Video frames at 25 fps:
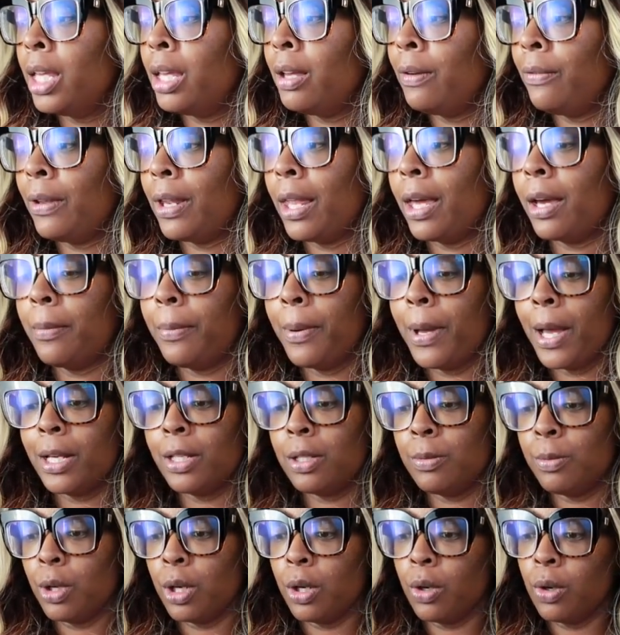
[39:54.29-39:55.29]
yeah, for like a
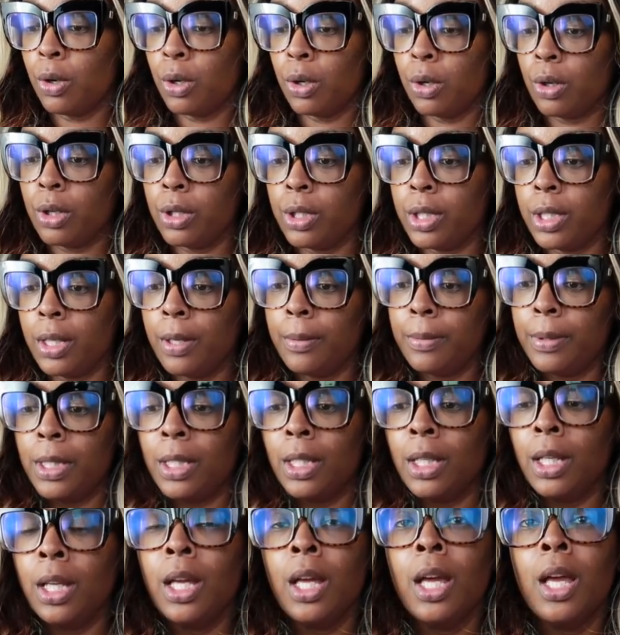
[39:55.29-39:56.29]
Poshmark order or
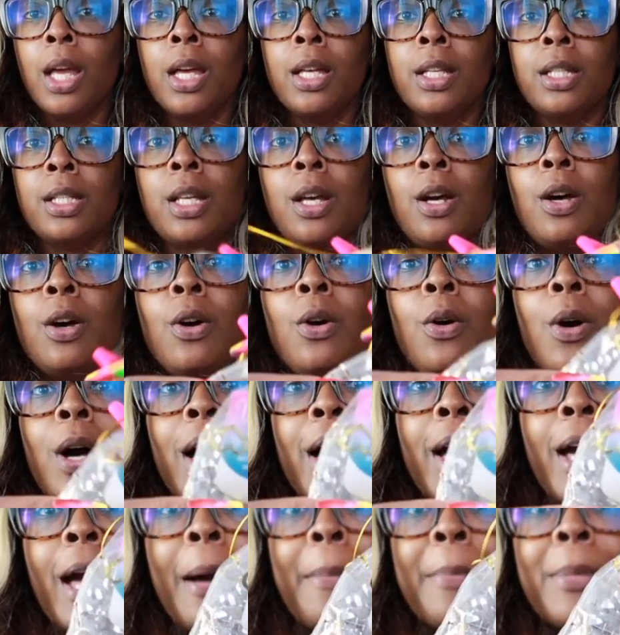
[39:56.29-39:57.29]
something. So
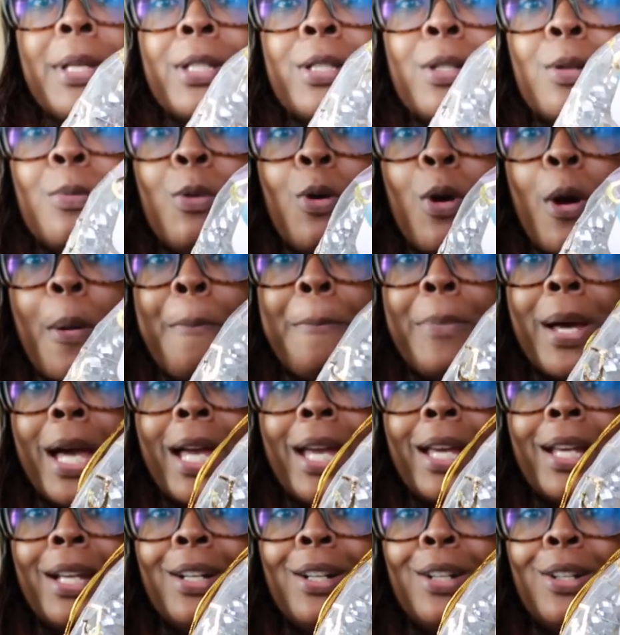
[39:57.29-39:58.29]
I got me some more
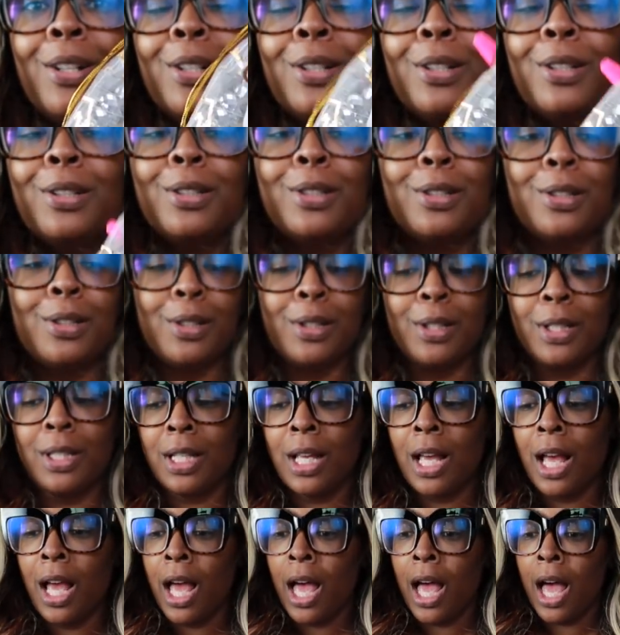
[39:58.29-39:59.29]

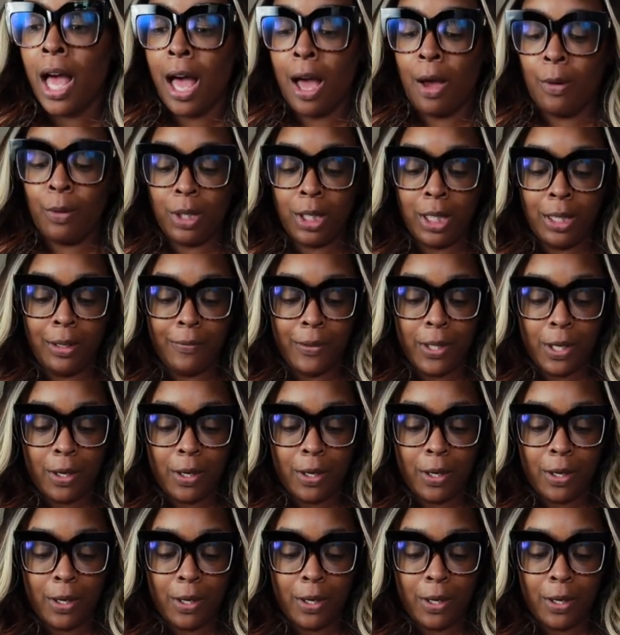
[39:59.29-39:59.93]
bangles. I will leave